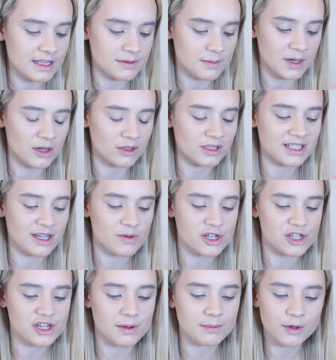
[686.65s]
end of my holiday,
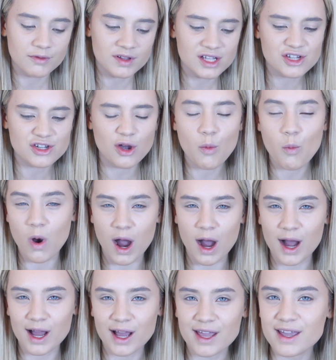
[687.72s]
which I'm not really sure
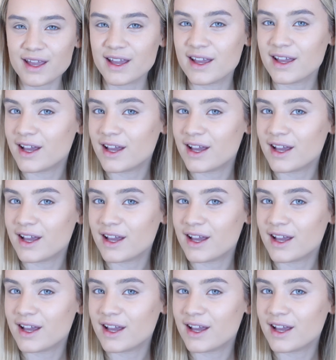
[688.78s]
why.